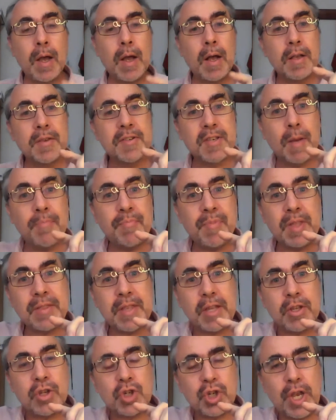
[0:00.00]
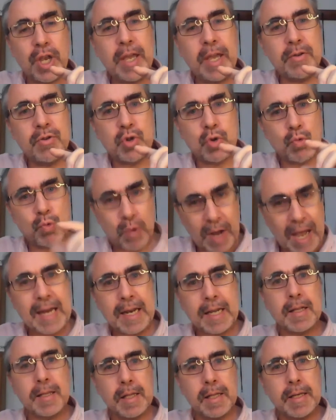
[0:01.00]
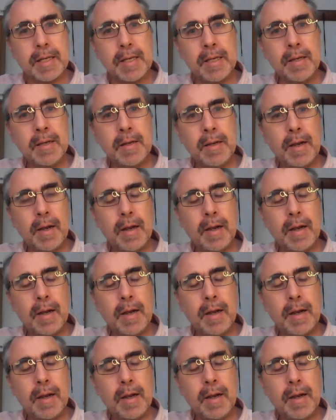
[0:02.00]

Something that changed radically